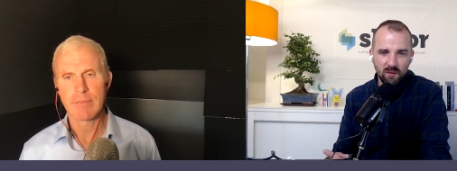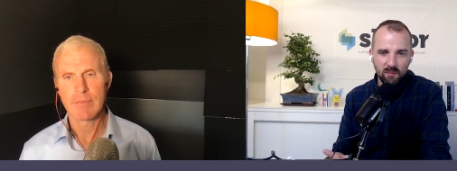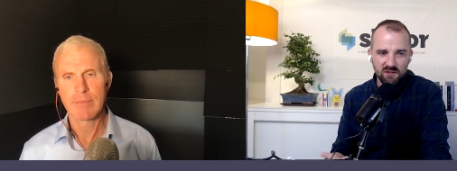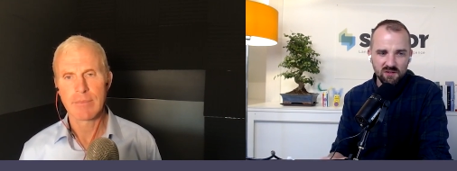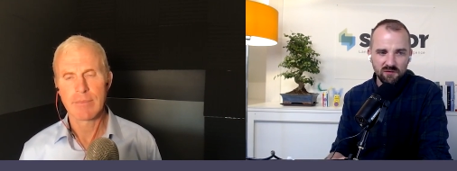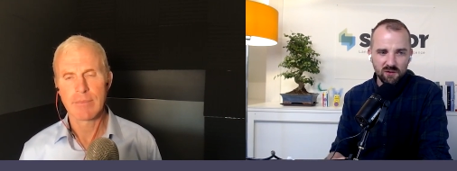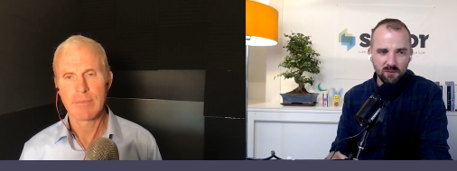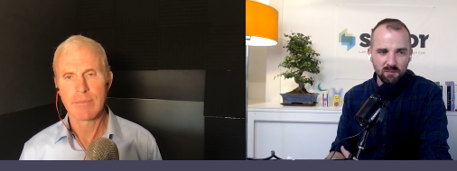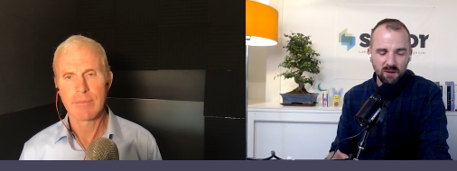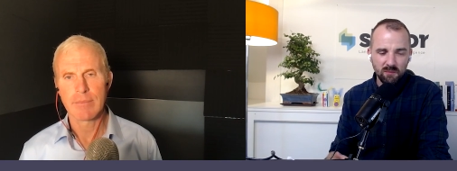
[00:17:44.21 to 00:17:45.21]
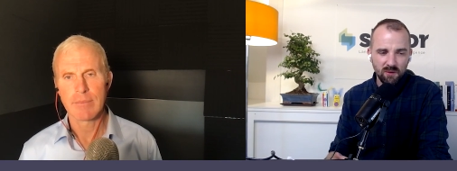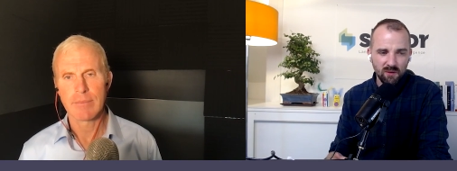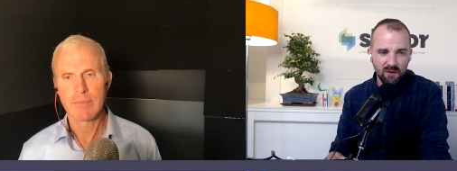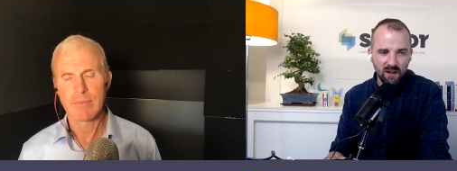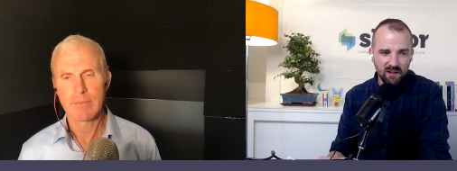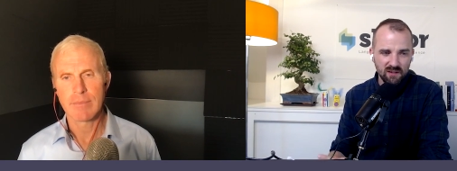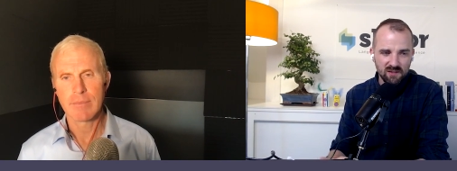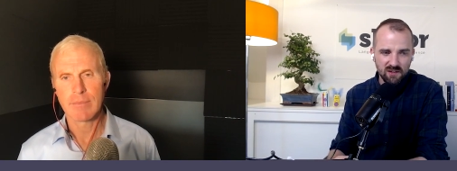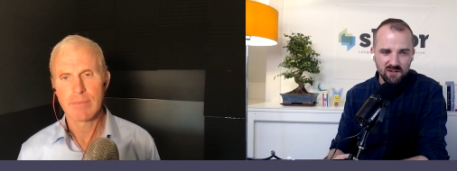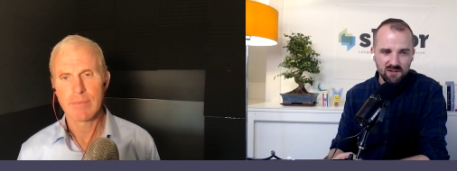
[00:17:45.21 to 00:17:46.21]
Speaker 1: I mean, there's a few people like in
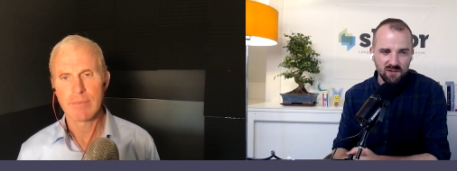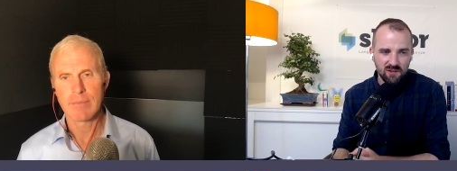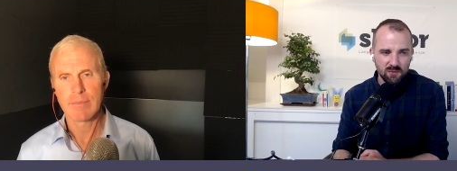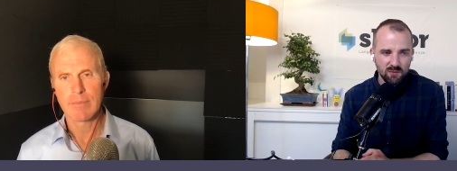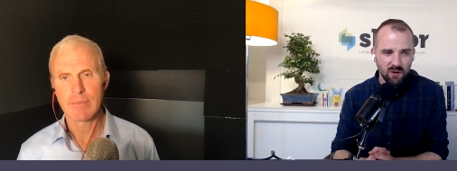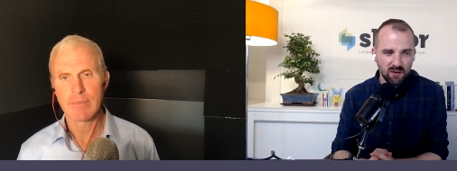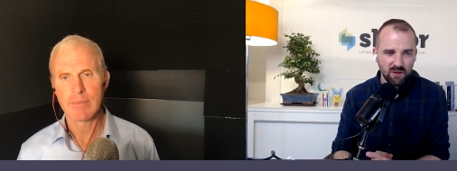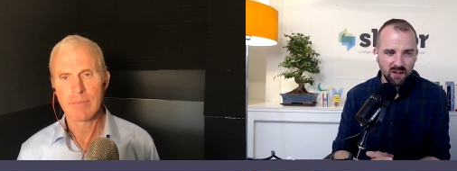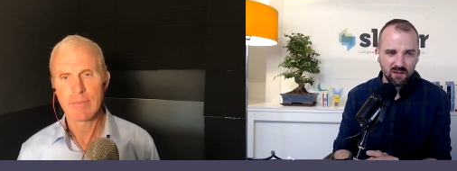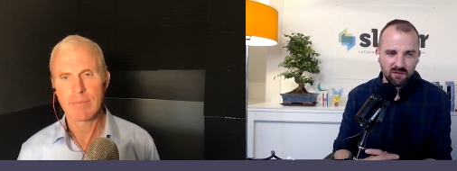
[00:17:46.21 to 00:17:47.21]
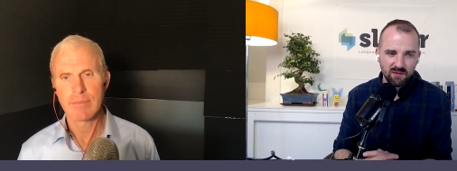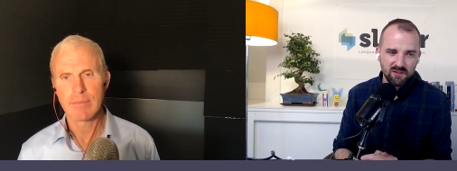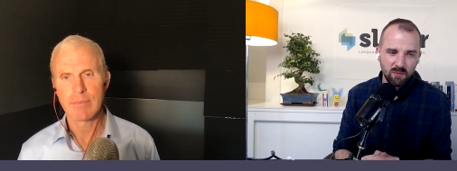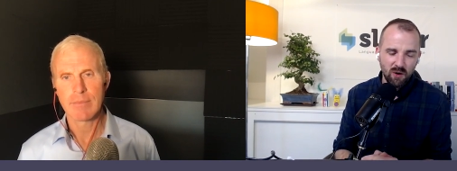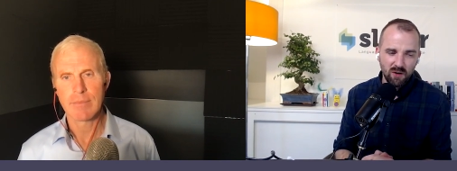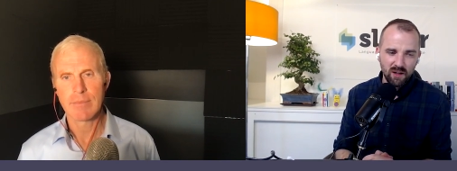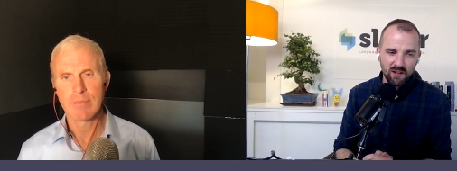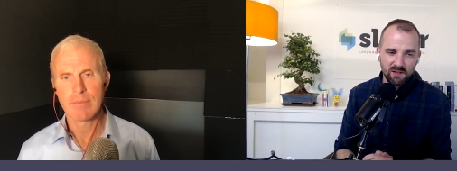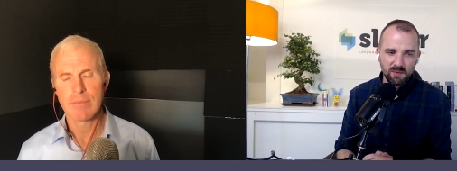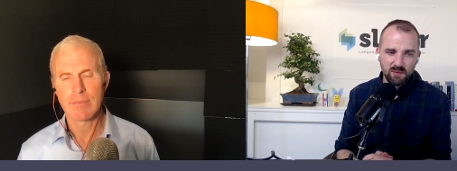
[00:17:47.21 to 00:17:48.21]
this industry who run relatively small
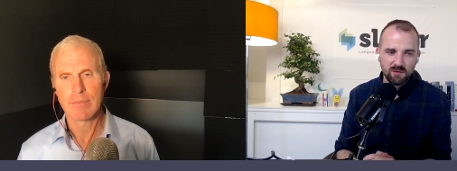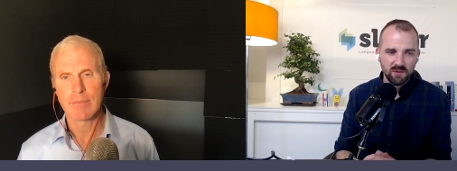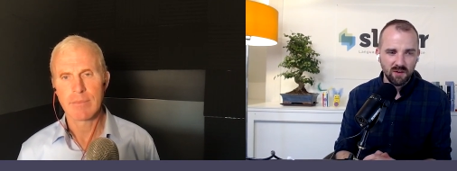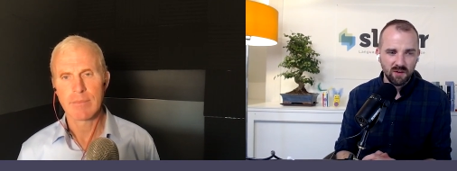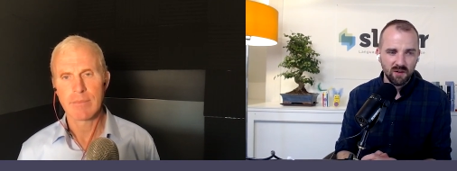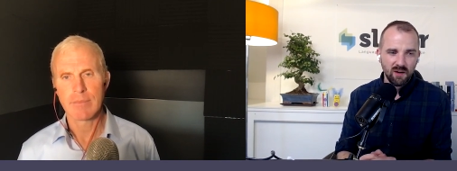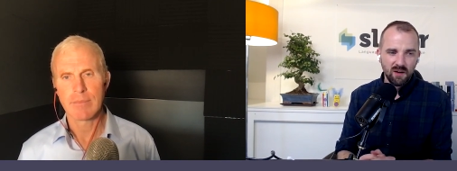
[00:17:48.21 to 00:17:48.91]
L S Ps, but are